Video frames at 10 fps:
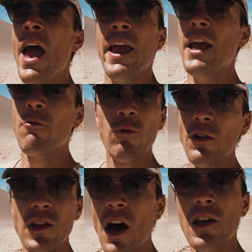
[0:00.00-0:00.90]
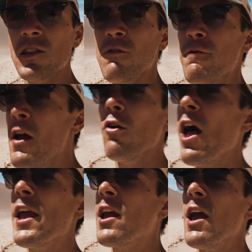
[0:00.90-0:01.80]
It really does feel
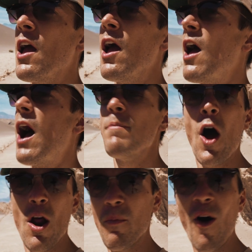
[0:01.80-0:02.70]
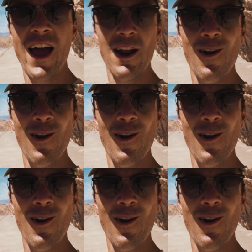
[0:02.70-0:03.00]
like I'm not on planet